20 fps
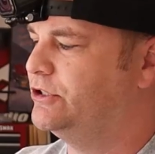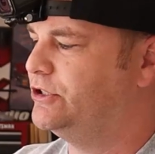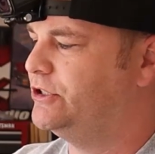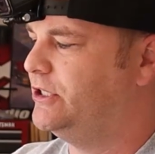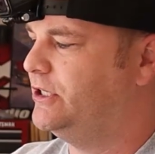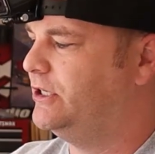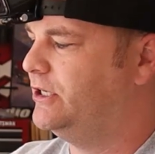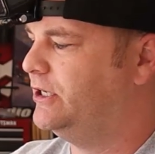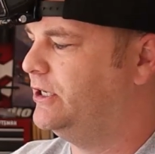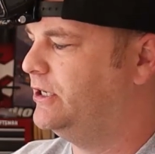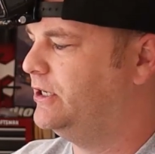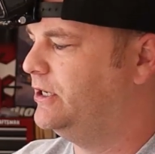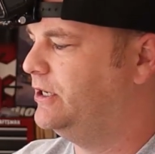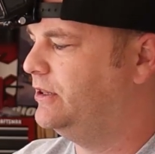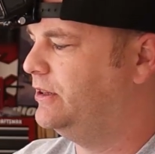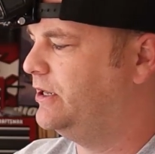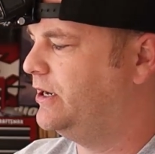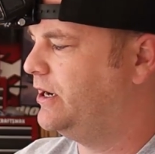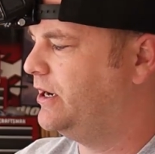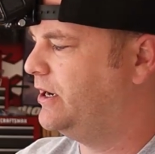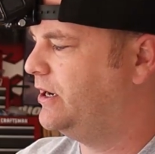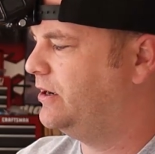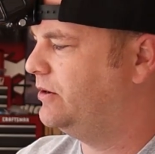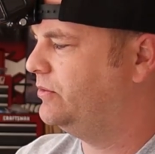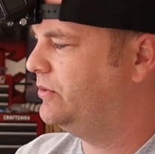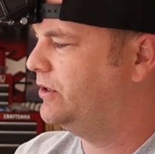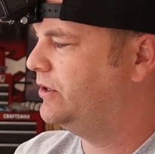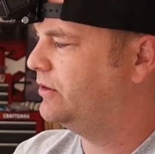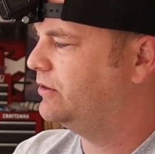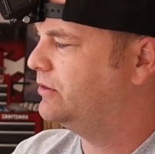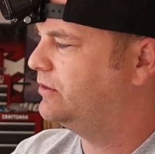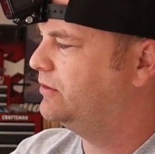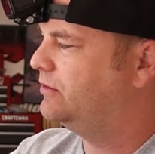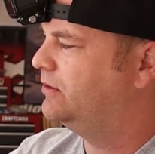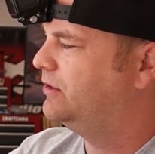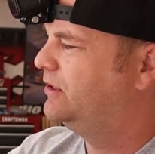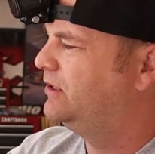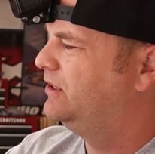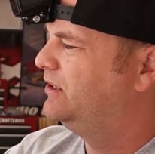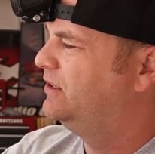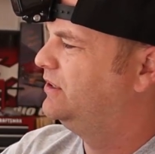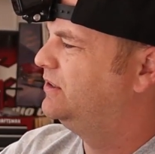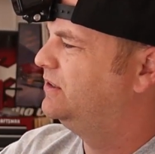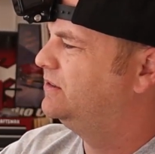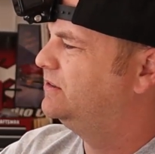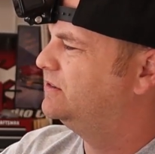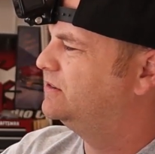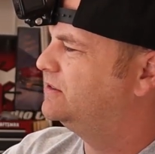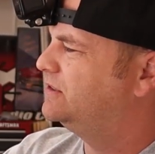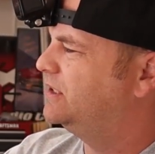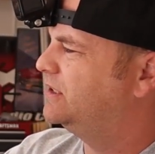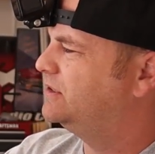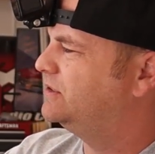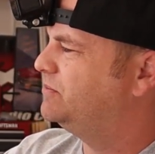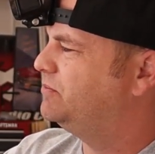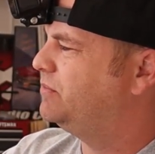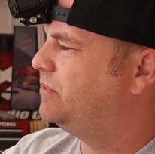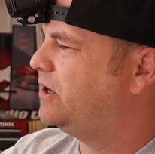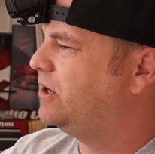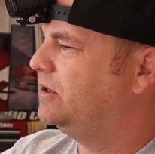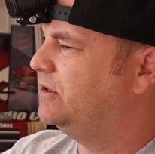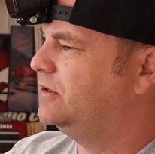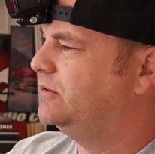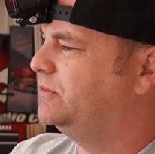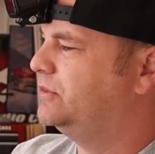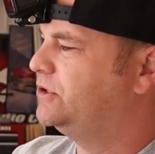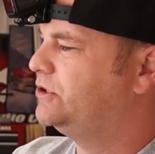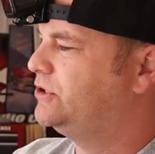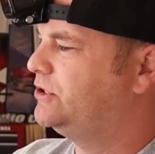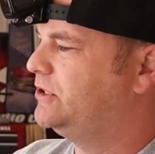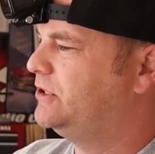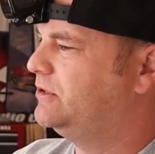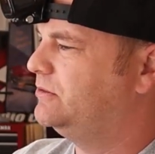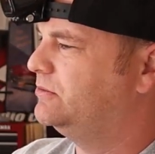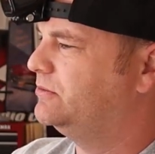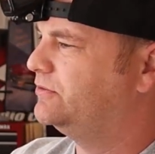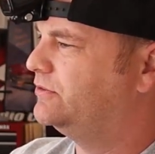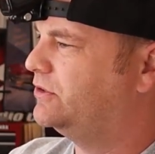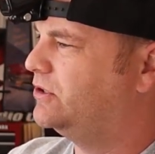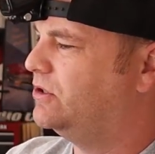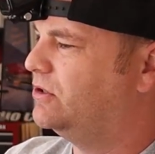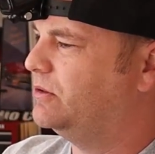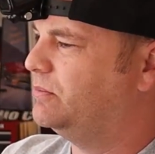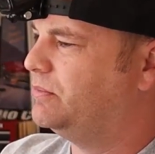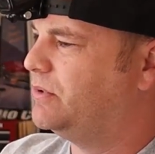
sheet hidden in there with, looks like some part number sheet for all the